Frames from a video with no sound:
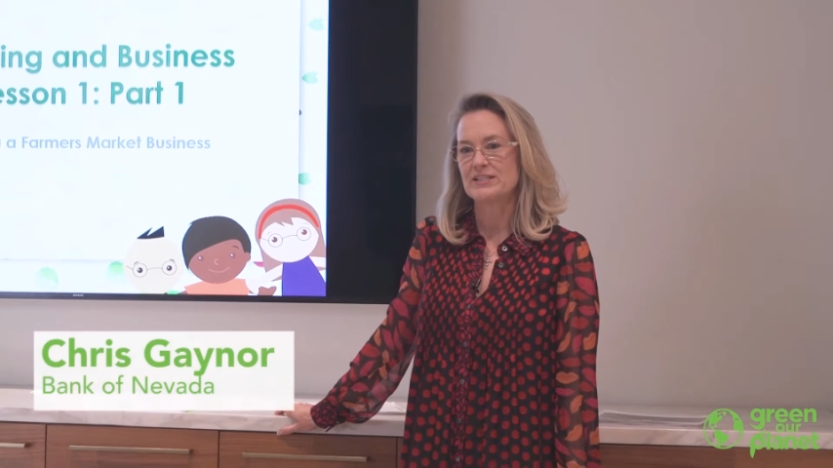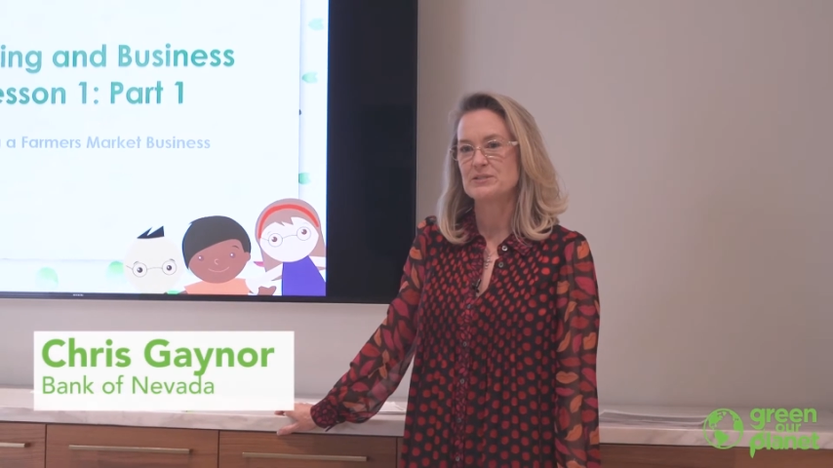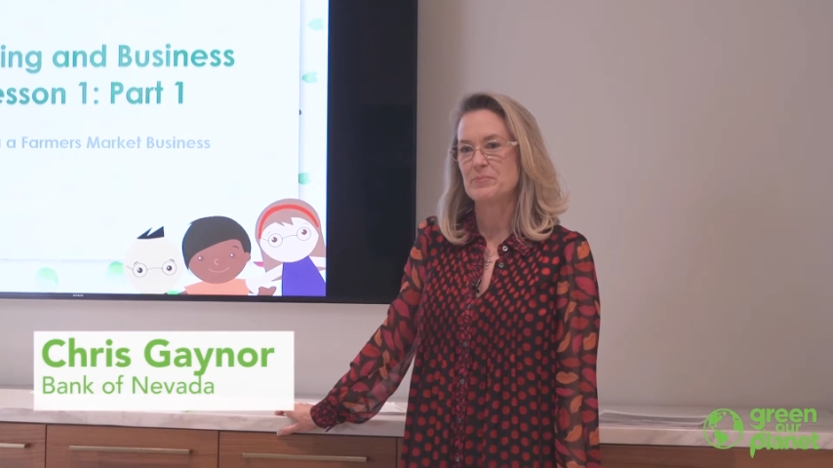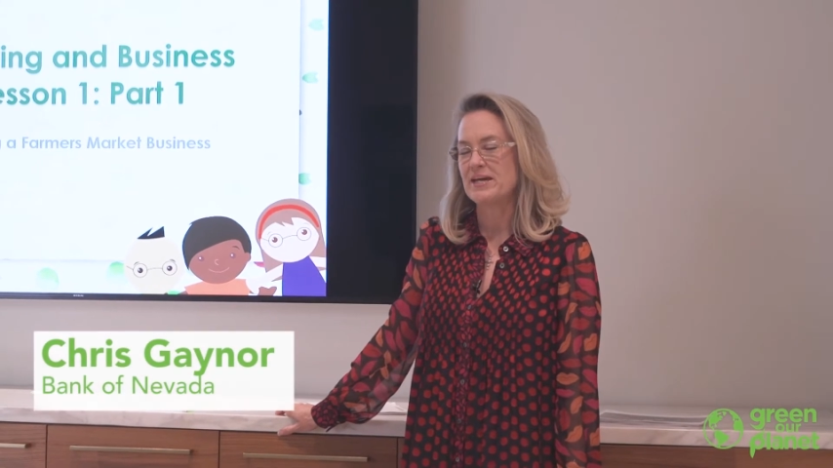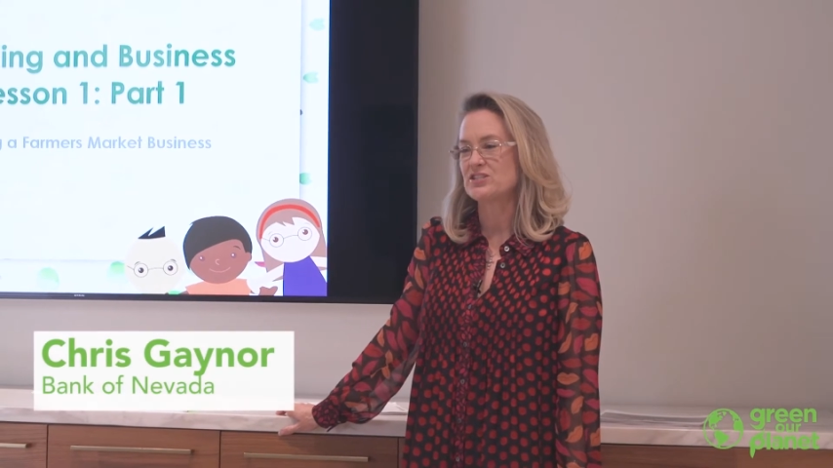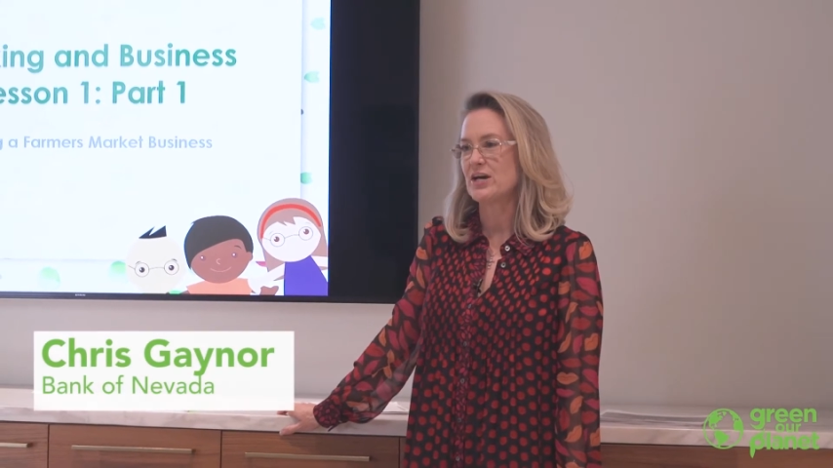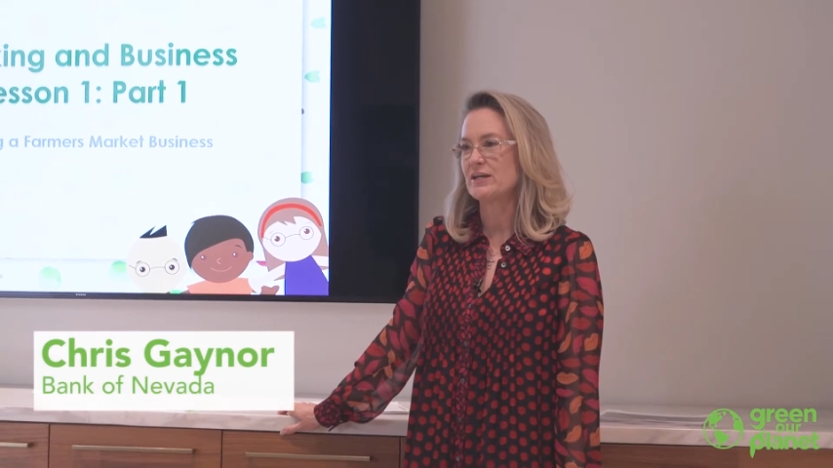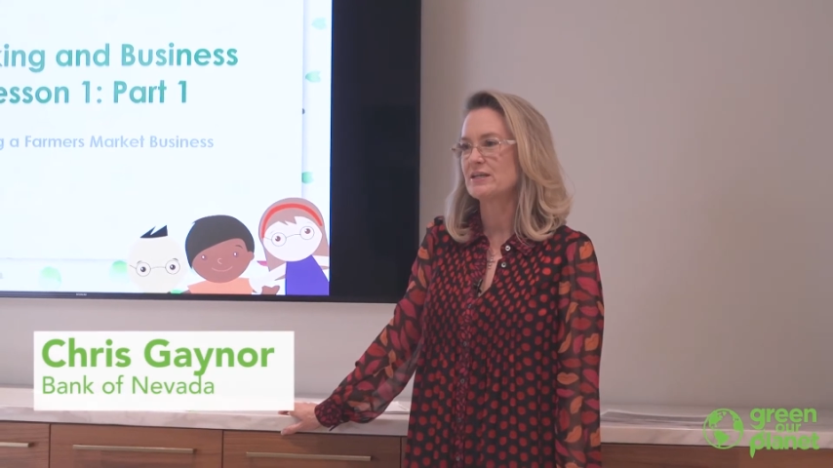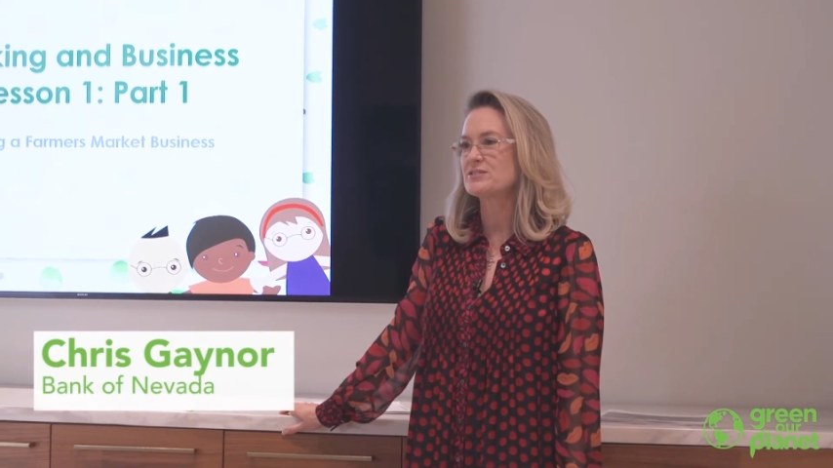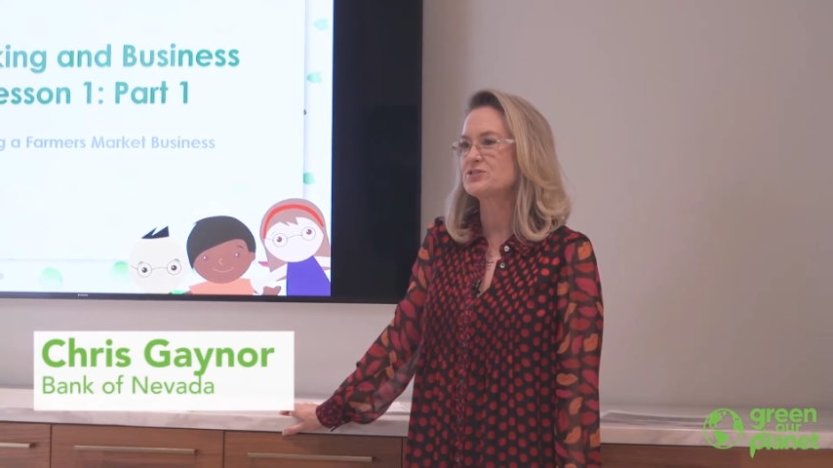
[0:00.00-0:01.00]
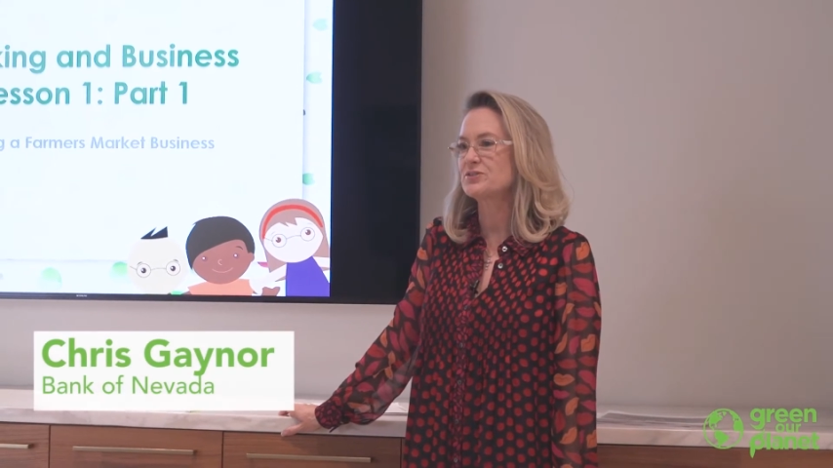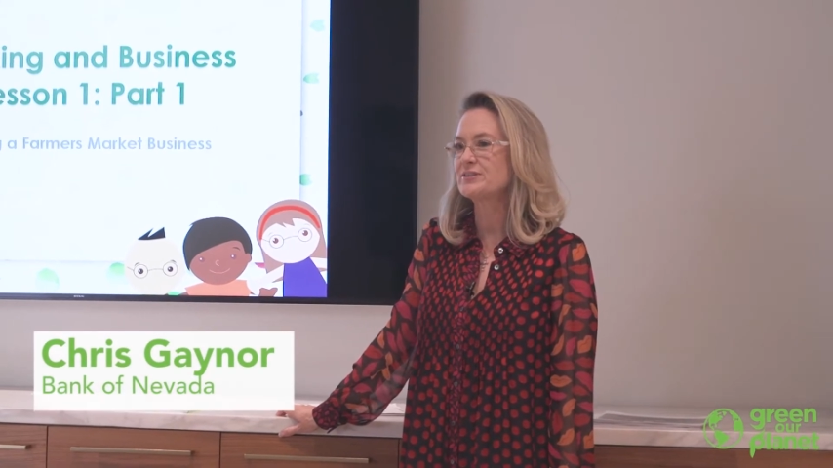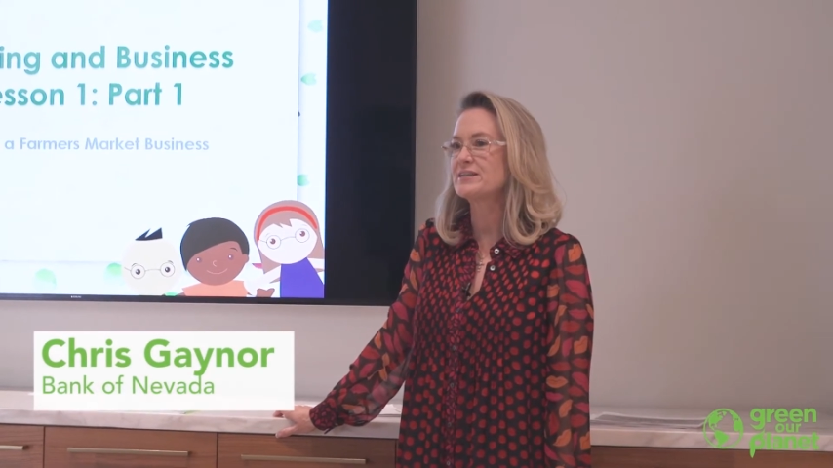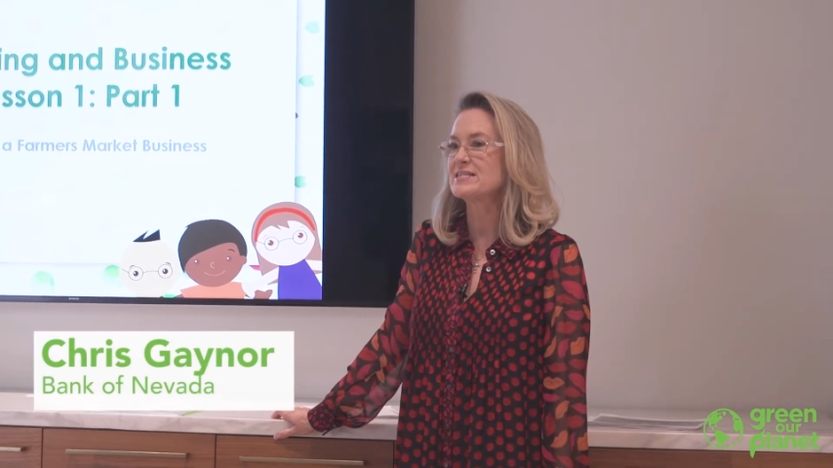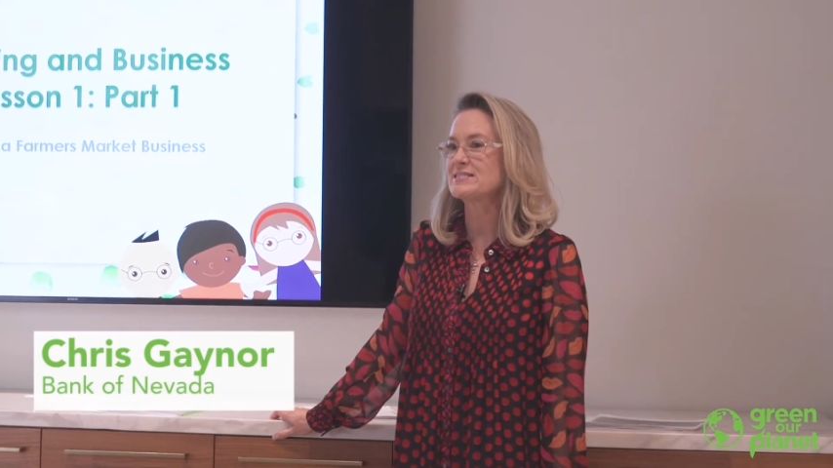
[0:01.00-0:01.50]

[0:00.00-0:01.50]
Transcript: to paycheck is certainly a